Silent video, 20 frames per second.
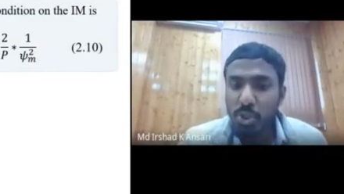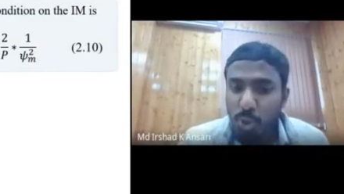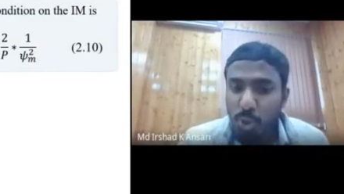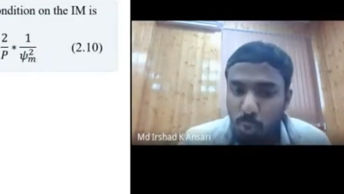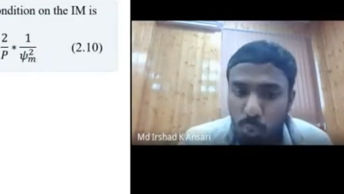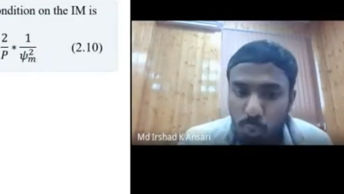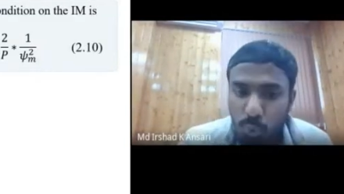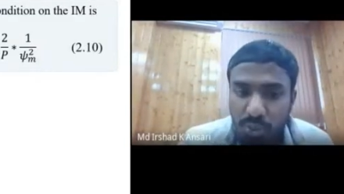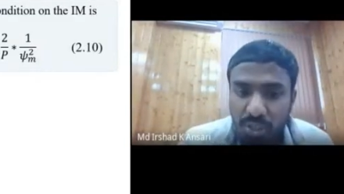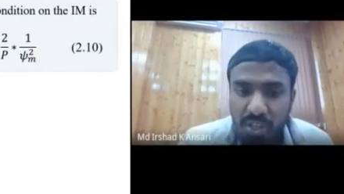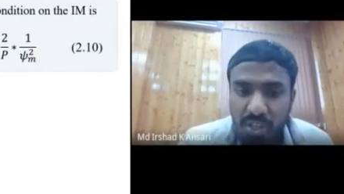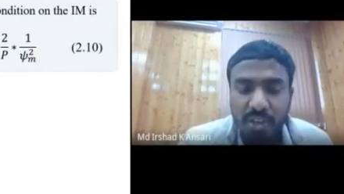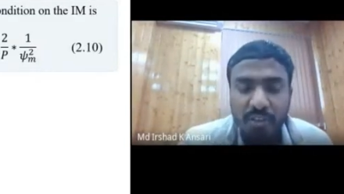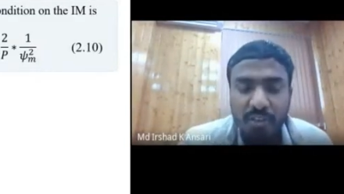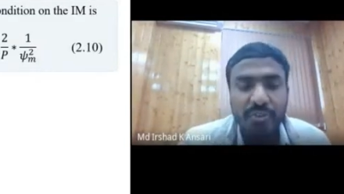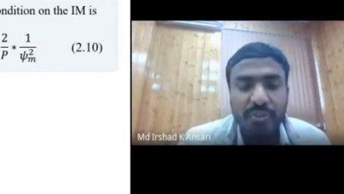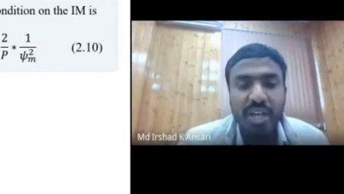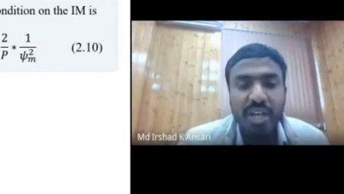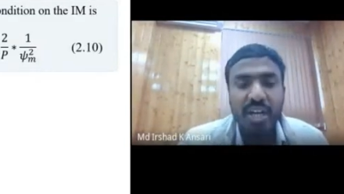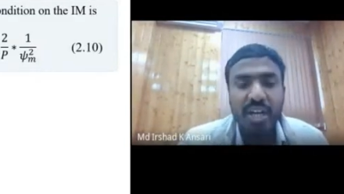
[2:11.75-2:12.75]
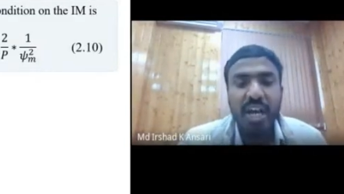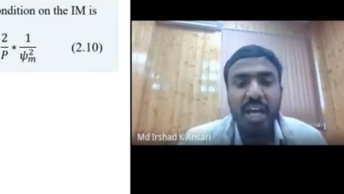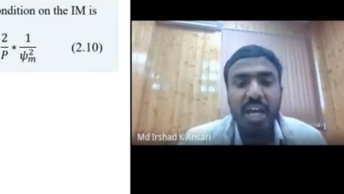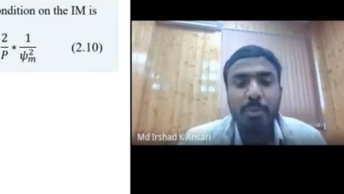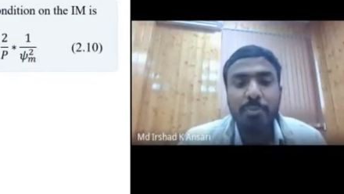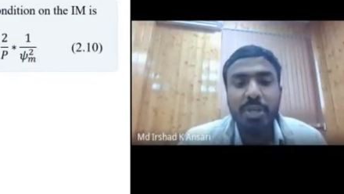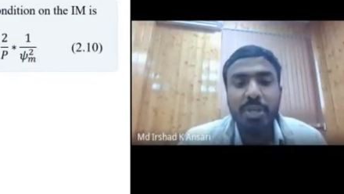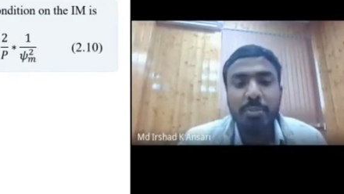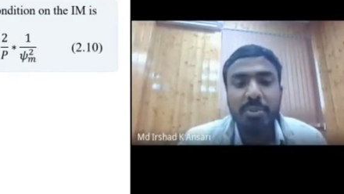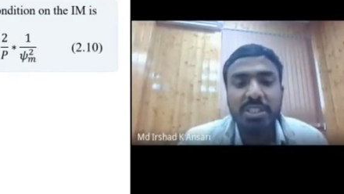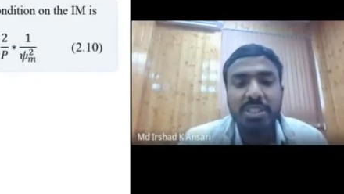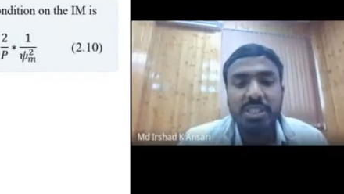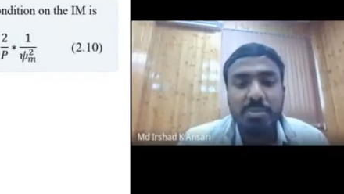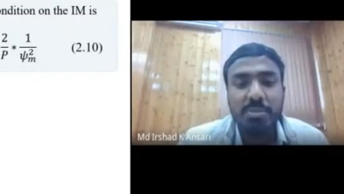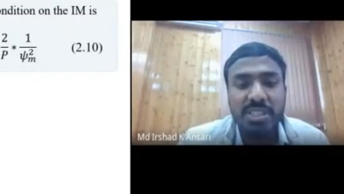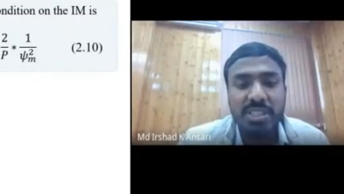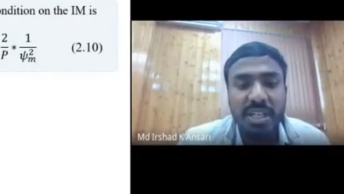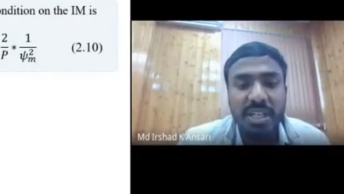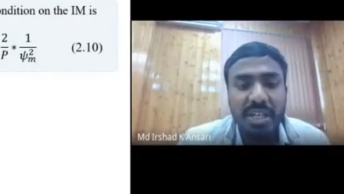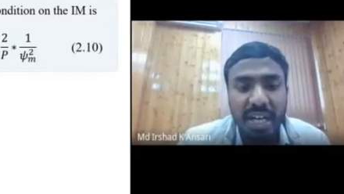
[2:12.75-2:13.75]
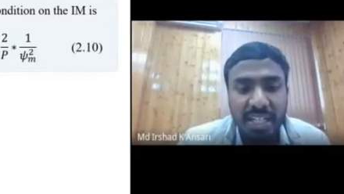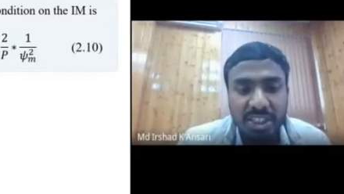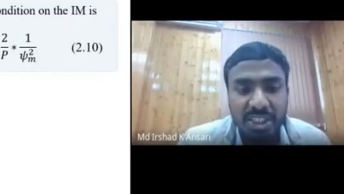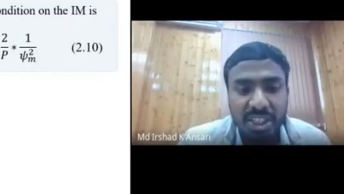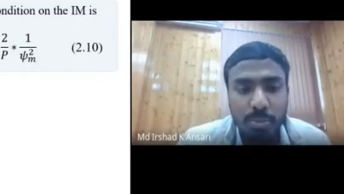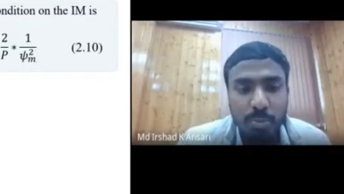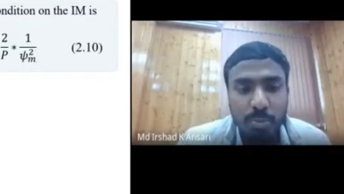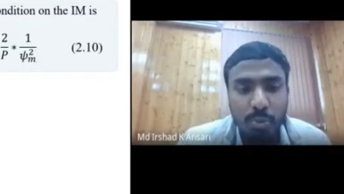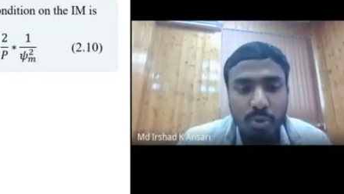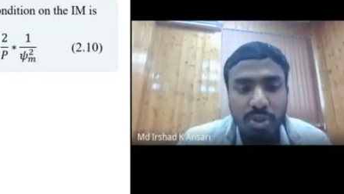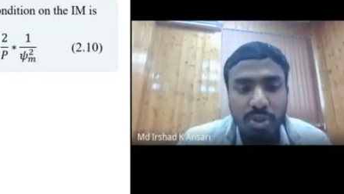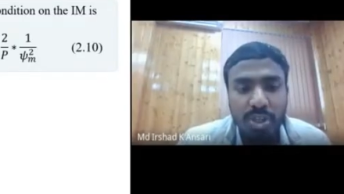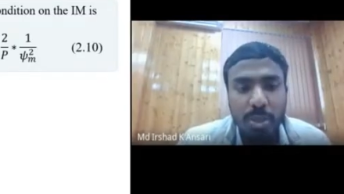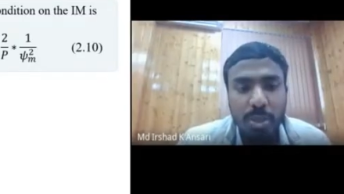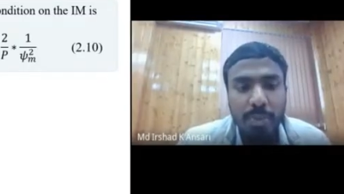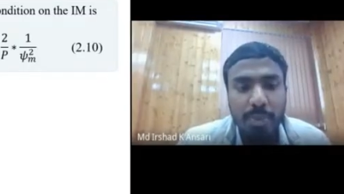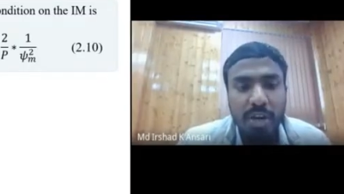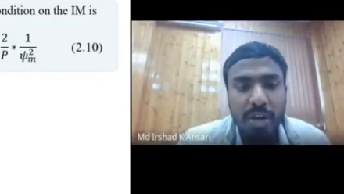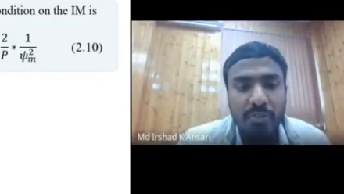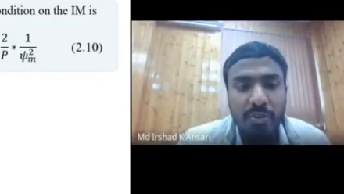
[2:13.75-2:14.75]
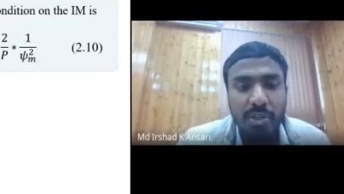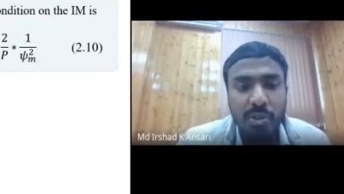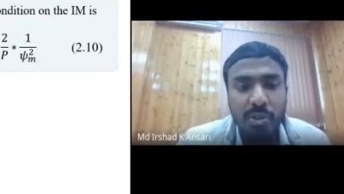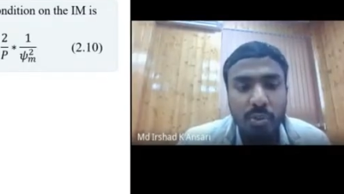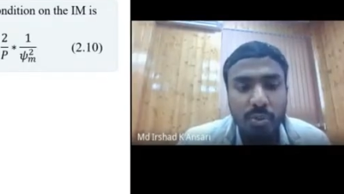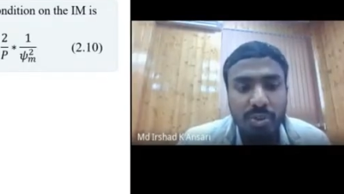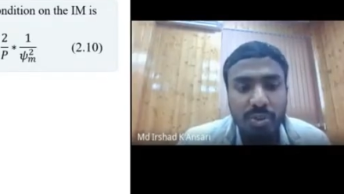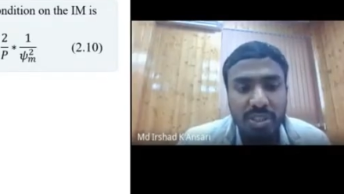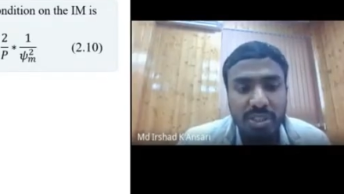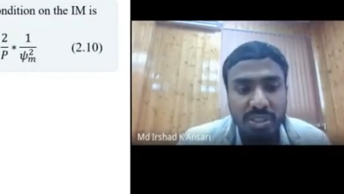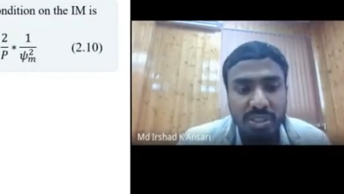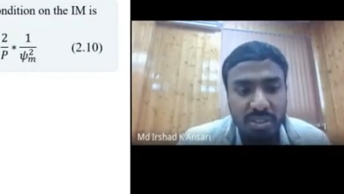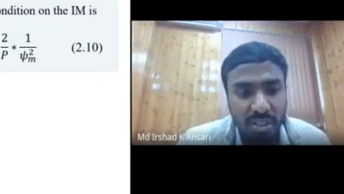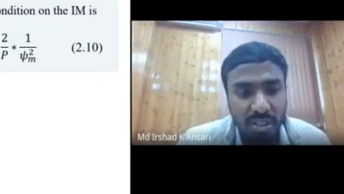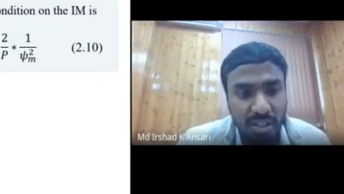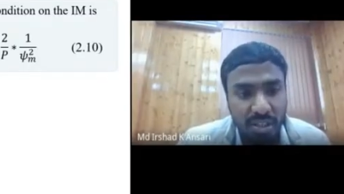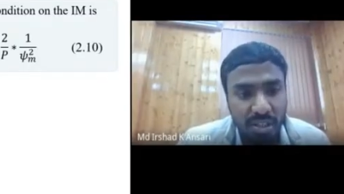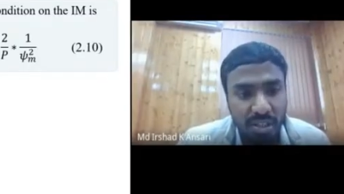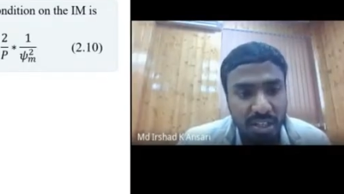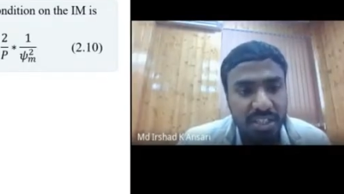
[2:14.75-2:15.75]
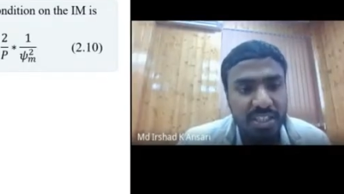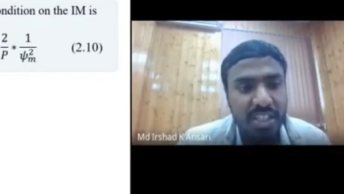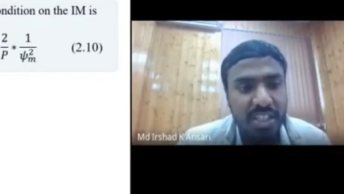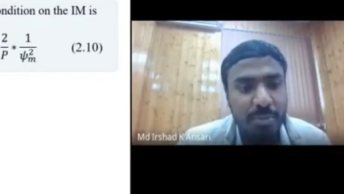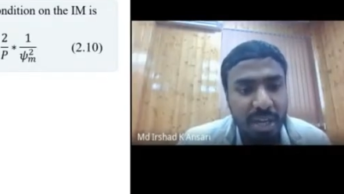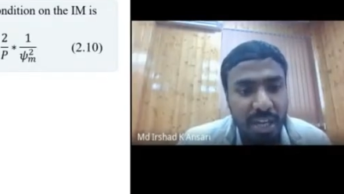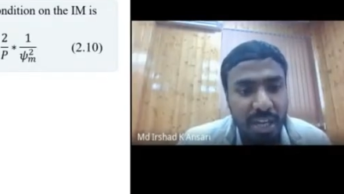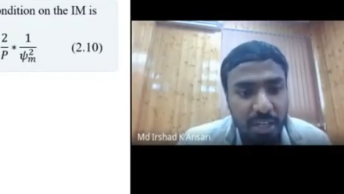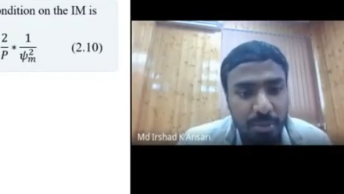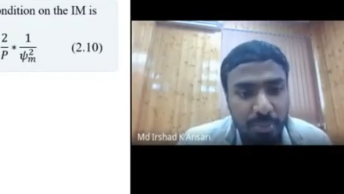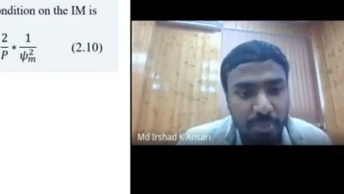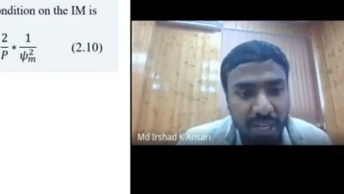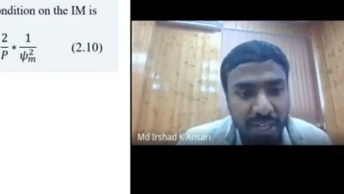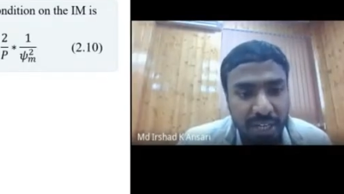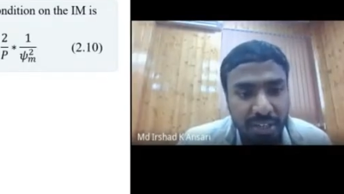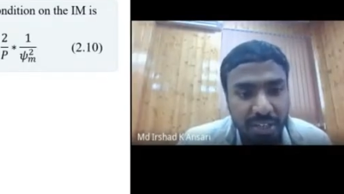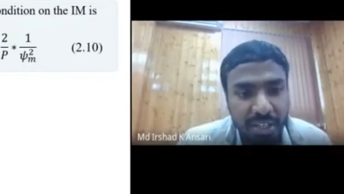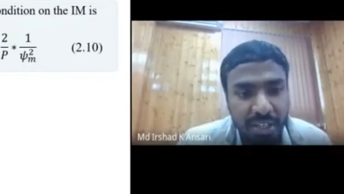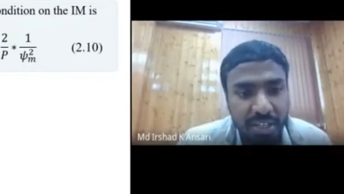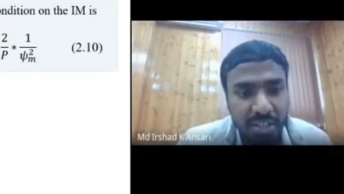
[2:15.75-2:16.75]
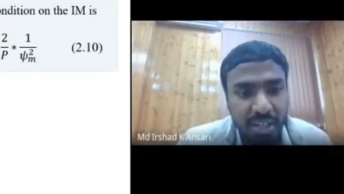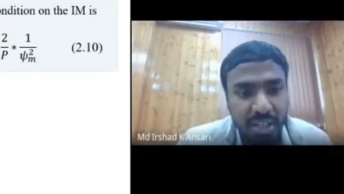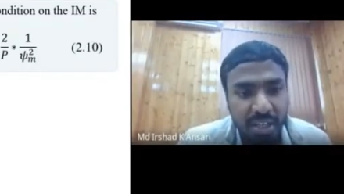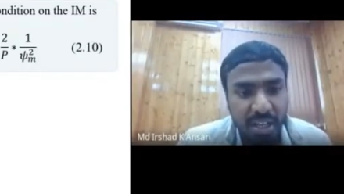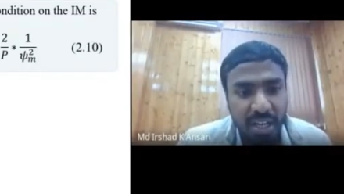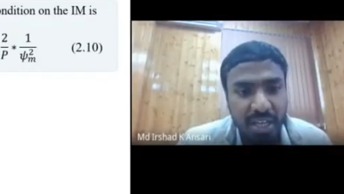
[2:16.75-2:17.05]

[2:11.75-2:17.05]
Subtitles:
shown, where IPMSM is the traction motor powered through this lithium ion battery